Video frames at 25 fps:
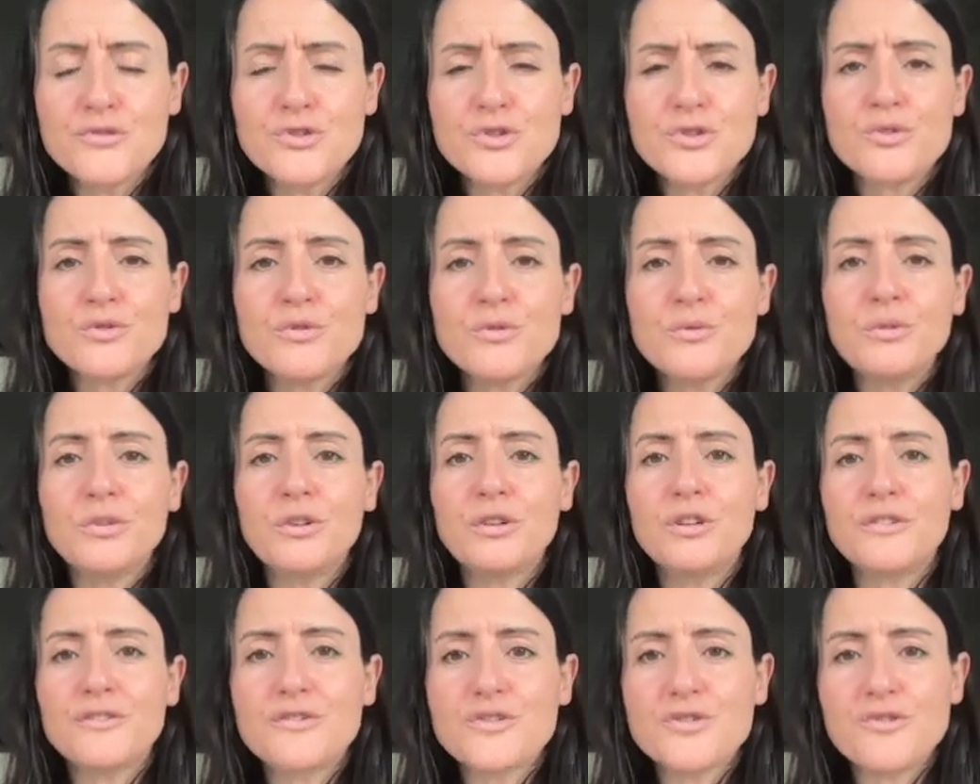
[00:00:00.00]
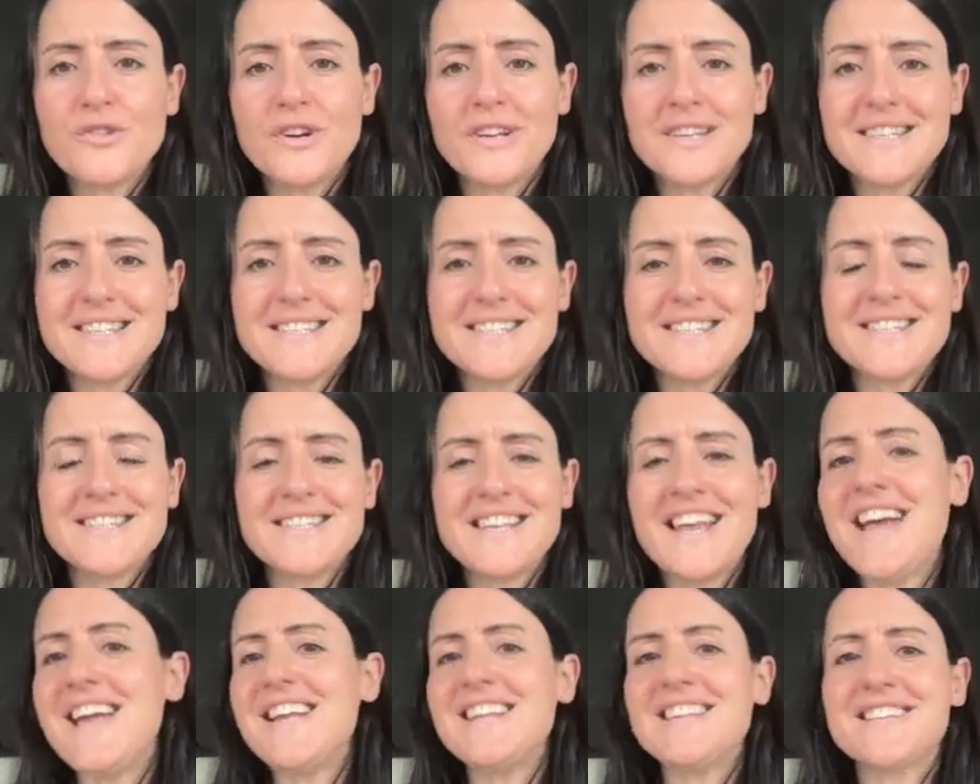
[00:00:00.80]
true love,
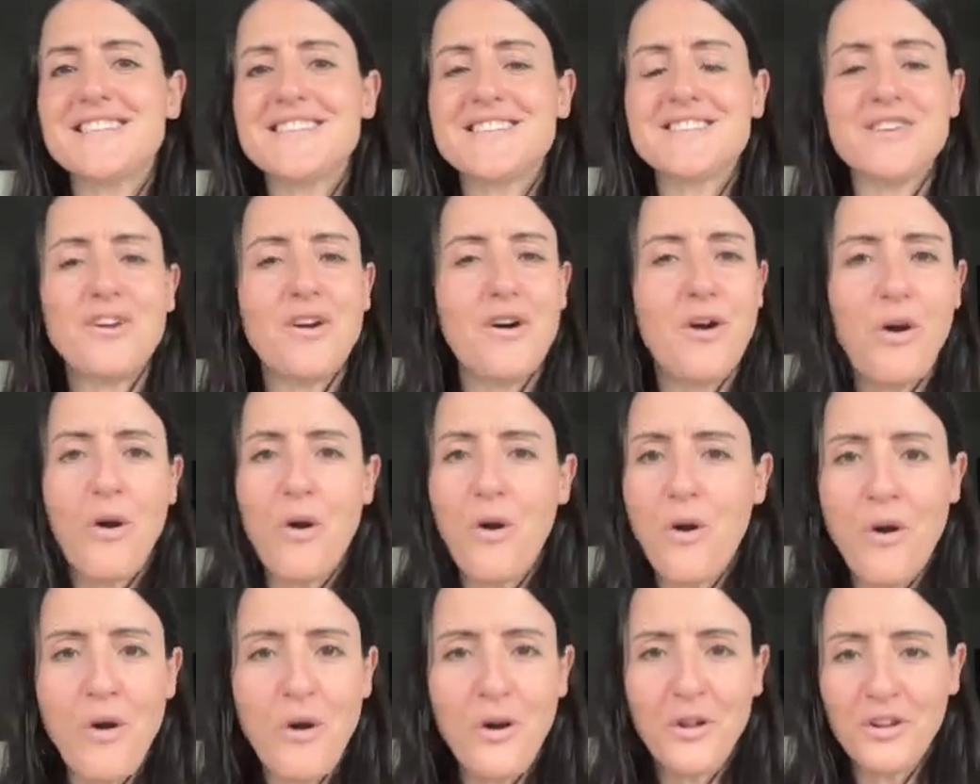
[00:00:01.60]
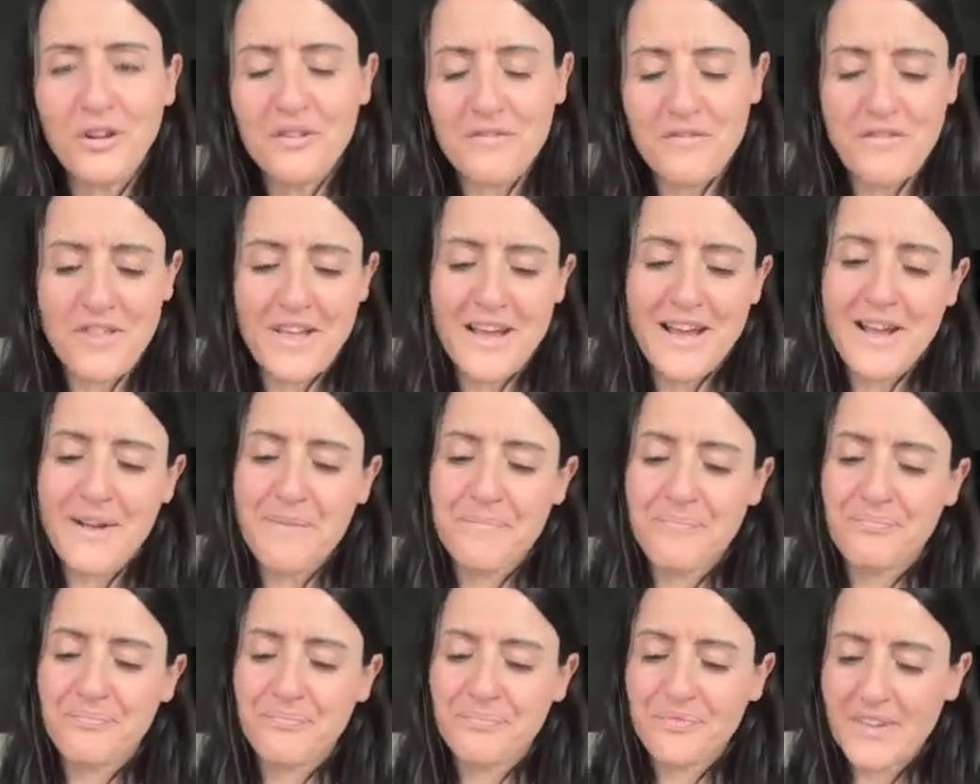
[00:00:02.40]
transcends all of that.
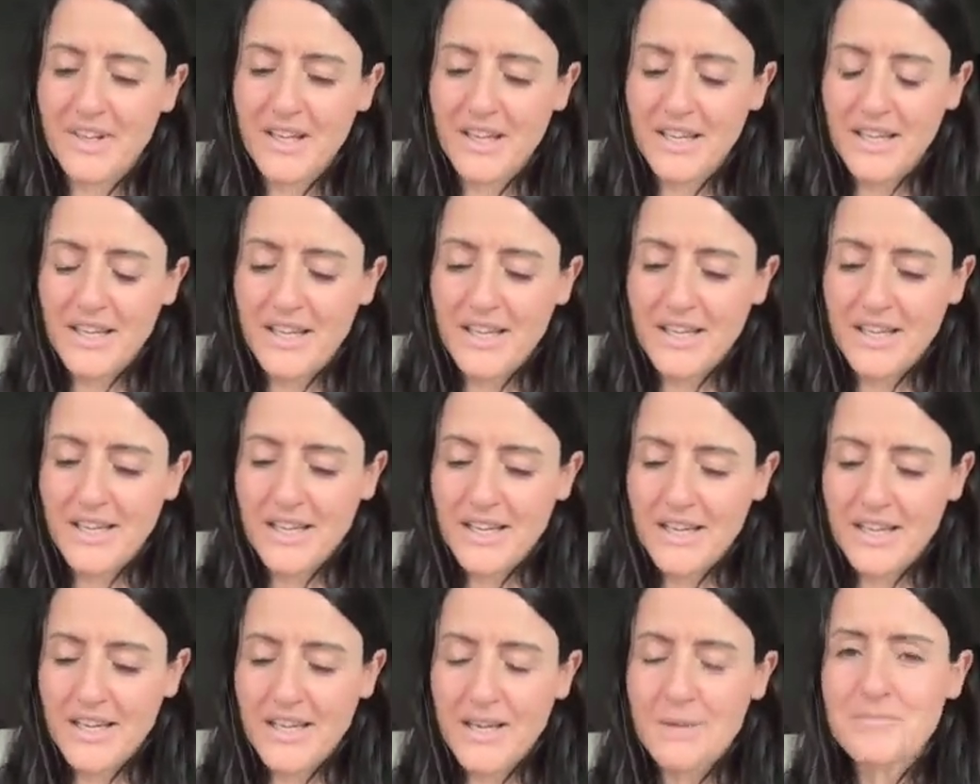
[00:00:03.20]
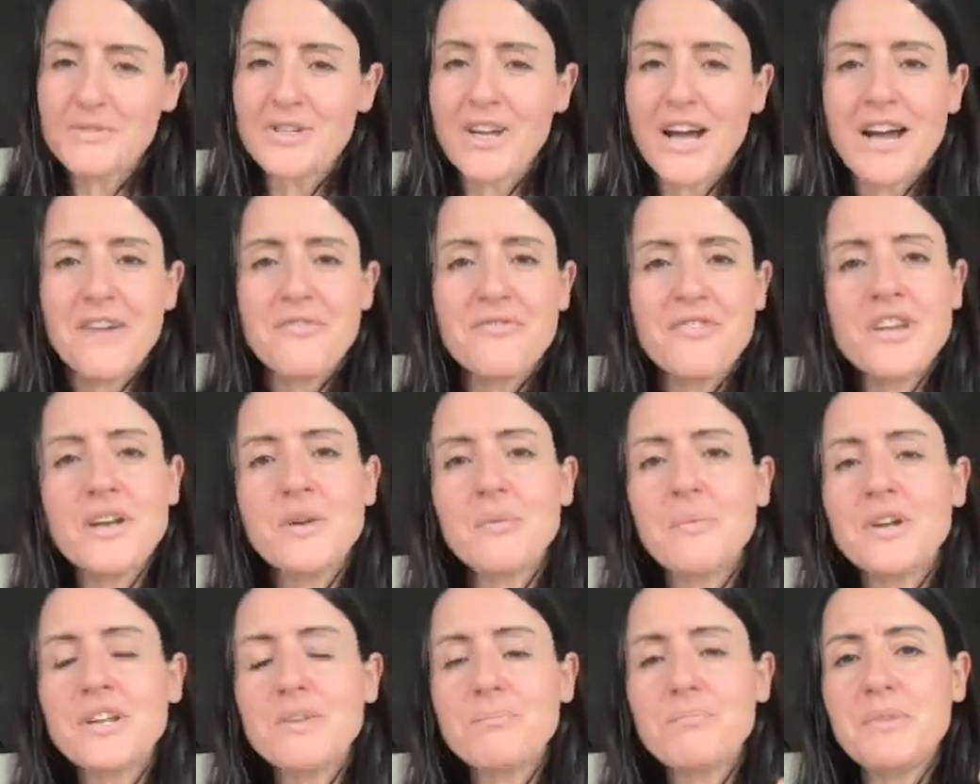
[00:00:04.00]
So I think
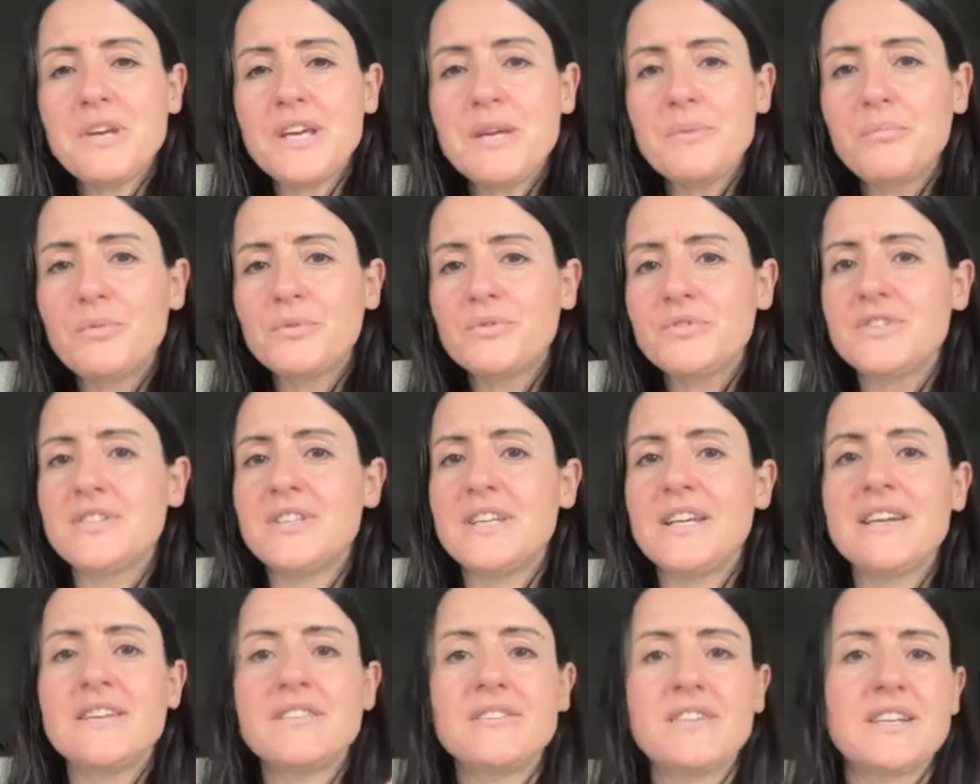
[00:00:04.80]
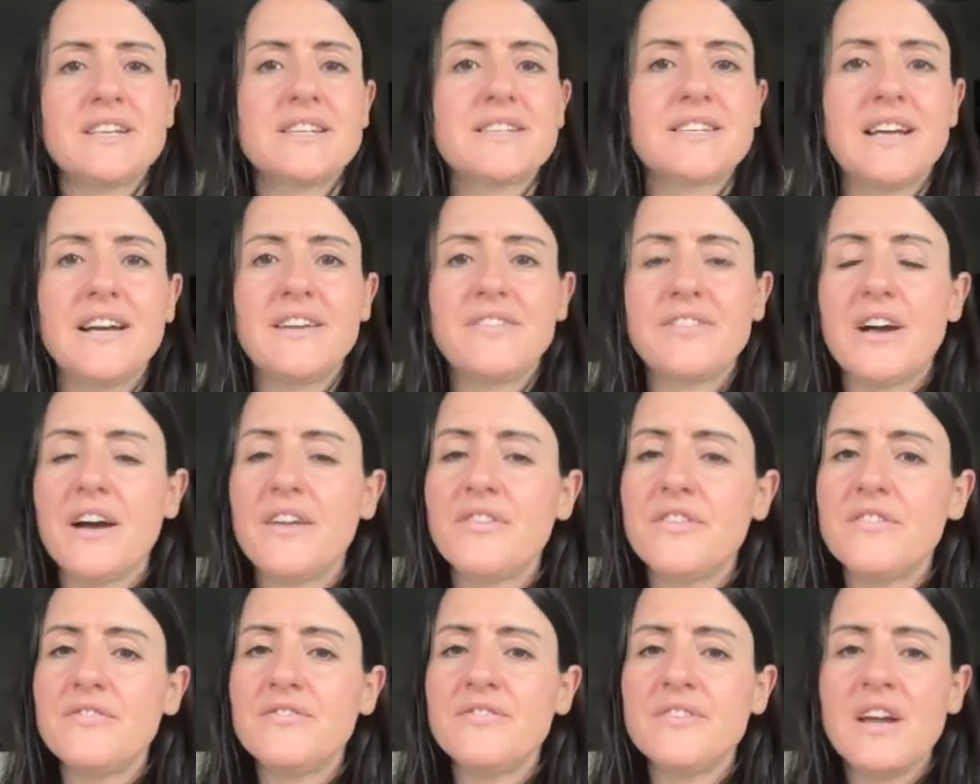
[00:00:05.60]
when people say things like that,
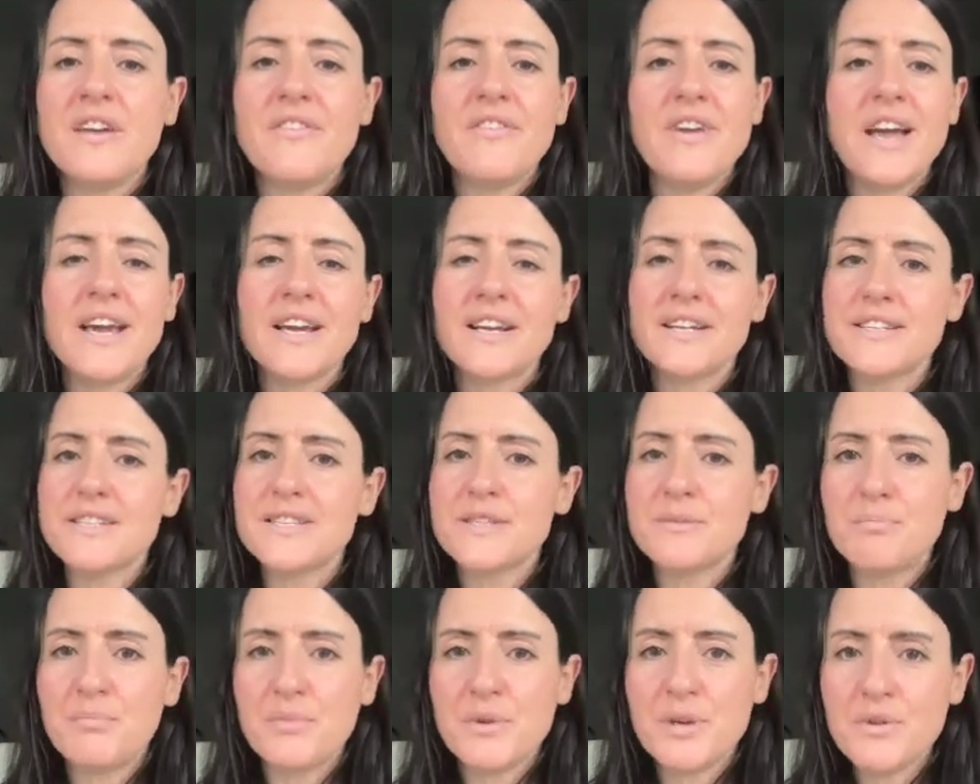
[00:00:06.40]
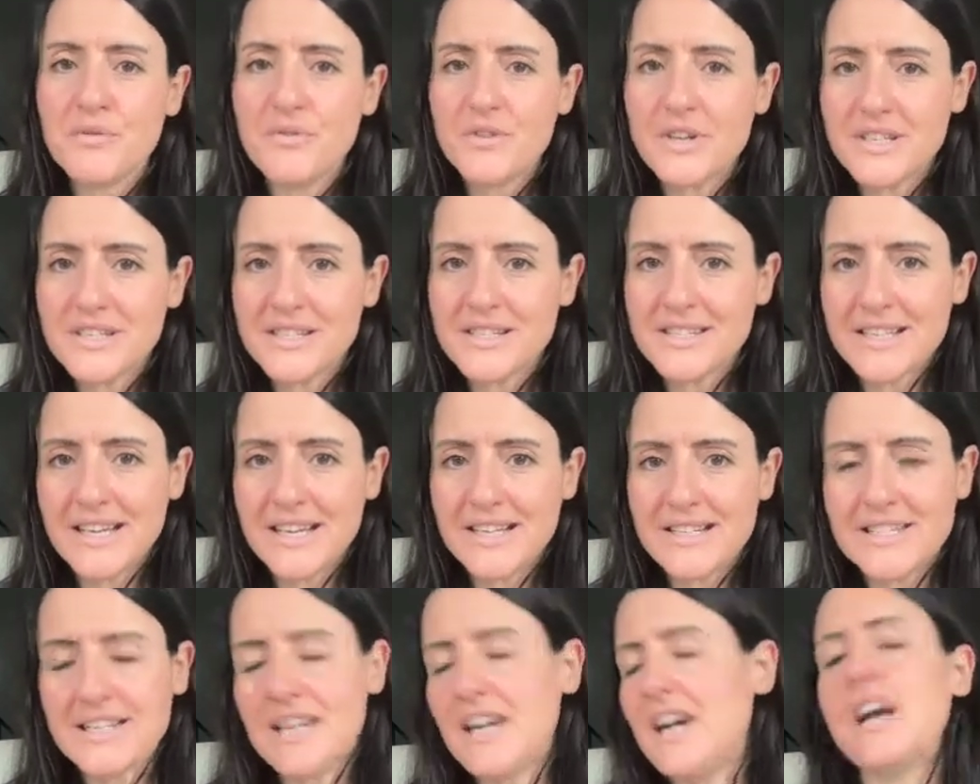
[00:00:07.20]
they've never experienced
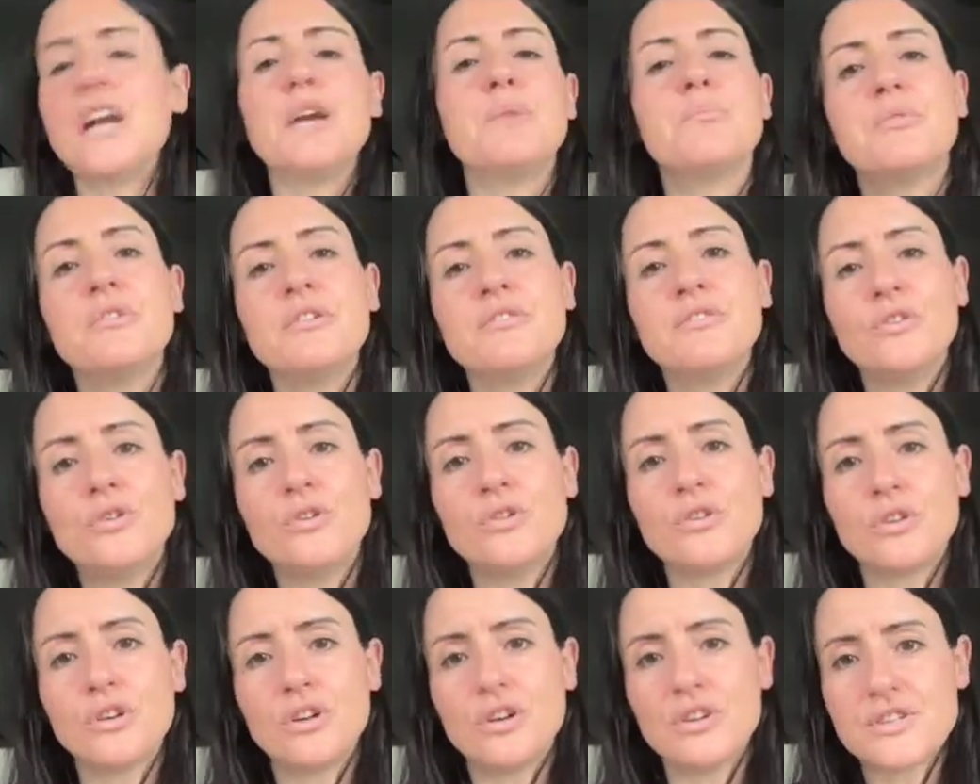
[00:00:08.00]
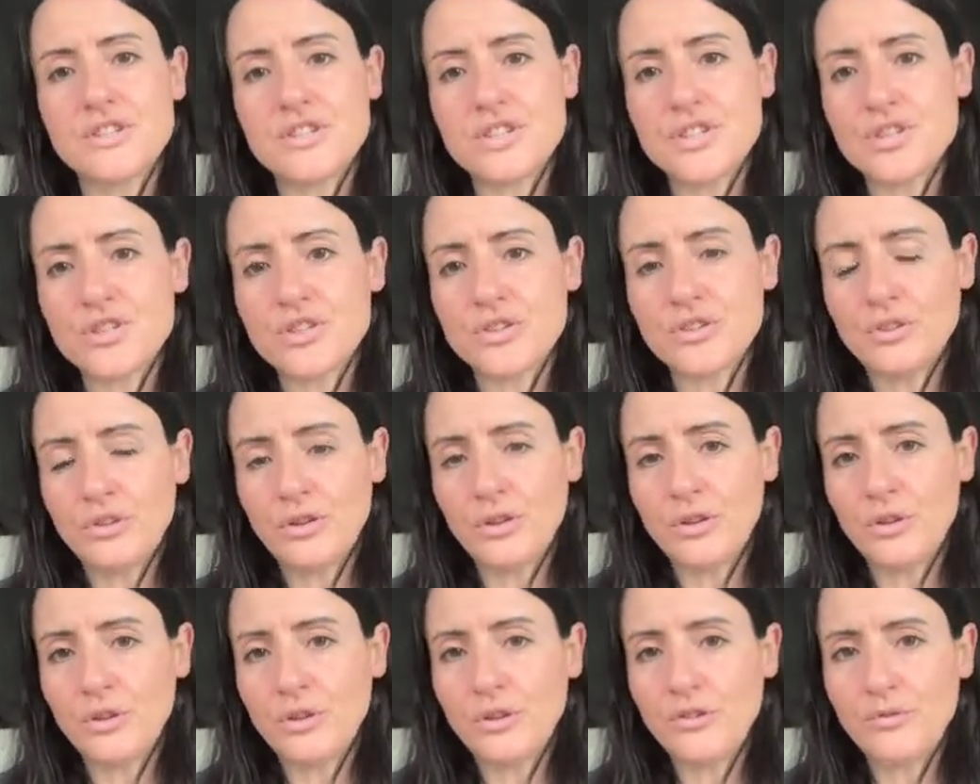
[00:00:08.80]
that type of unconditional
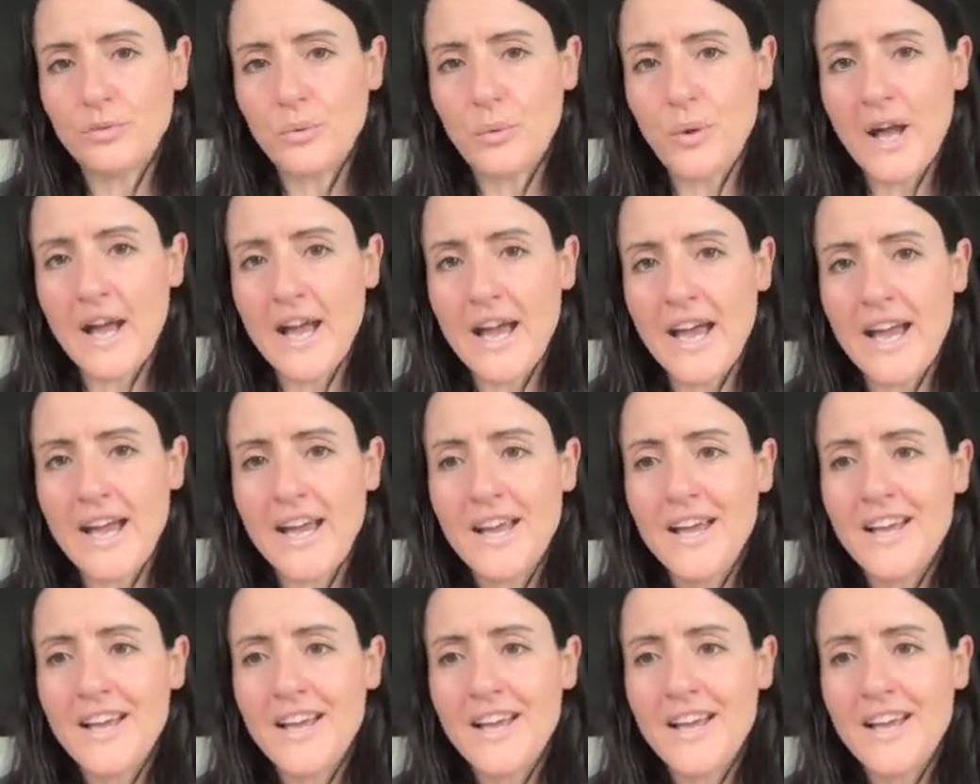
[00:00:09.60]
love where